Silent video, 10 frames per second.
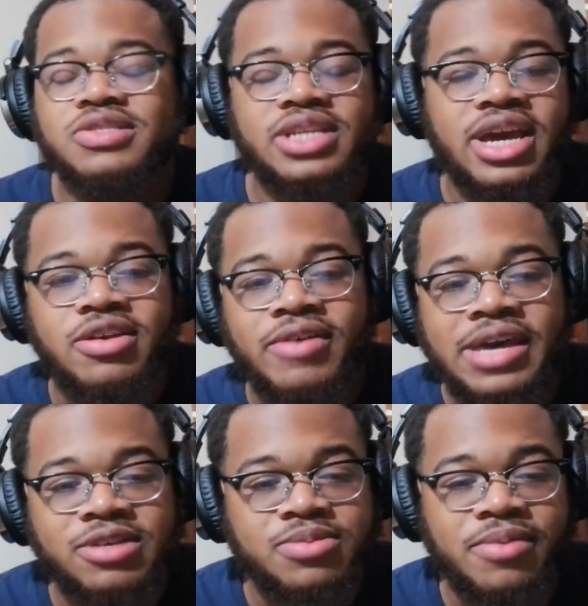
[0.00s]
I know it was
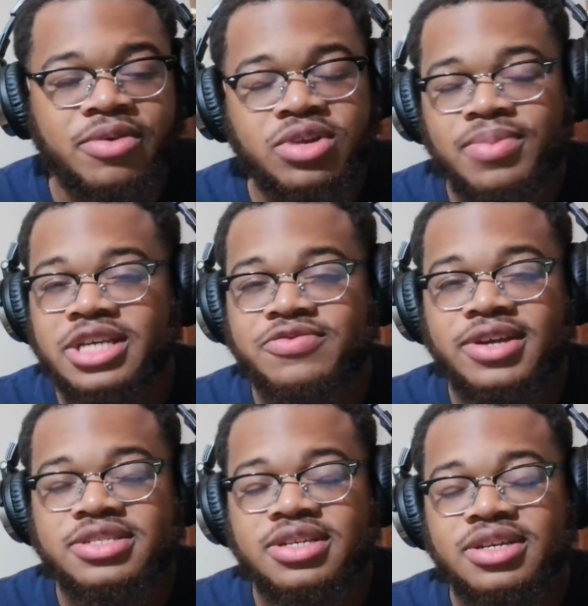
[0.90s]
probably one of the biggest
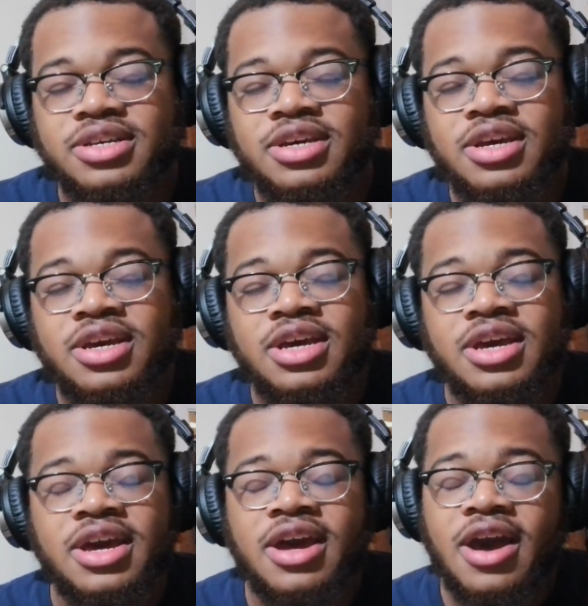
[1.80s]
racing
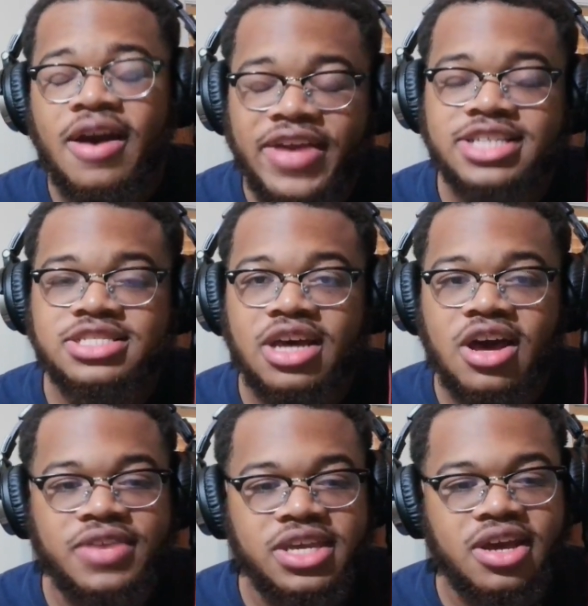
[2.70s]
events of
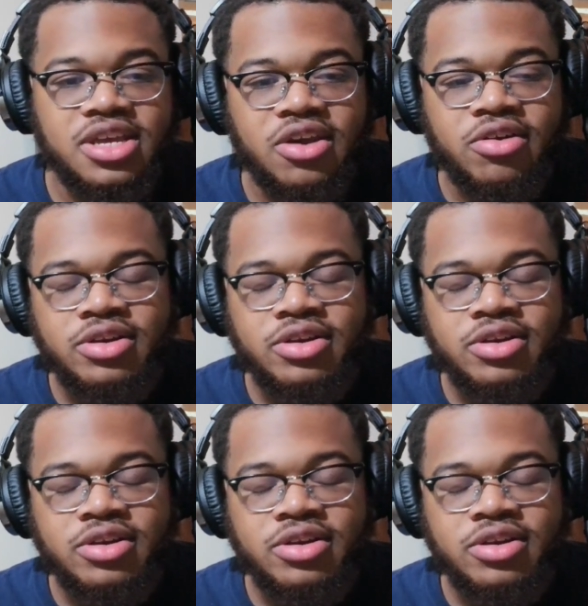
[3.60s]
the year.